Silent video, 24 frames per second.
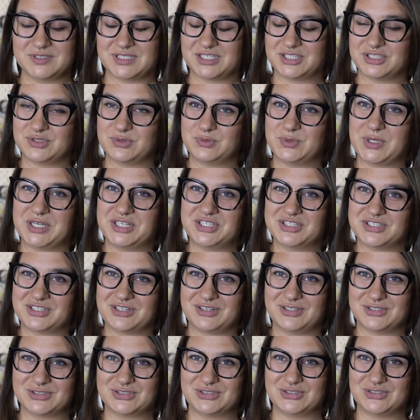such a rich
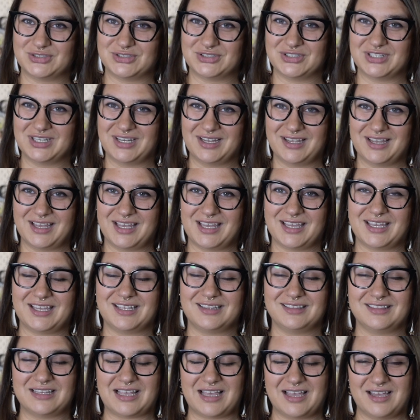culture
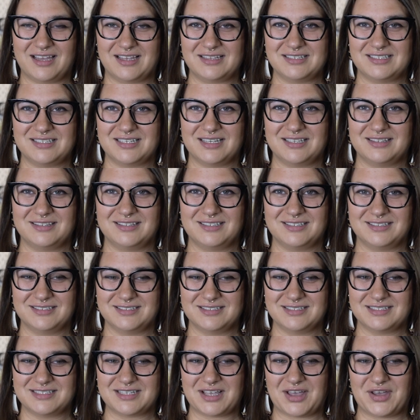and land that
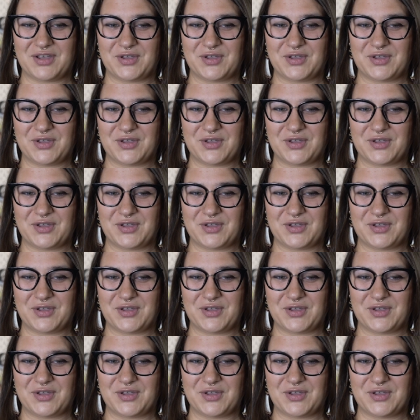there's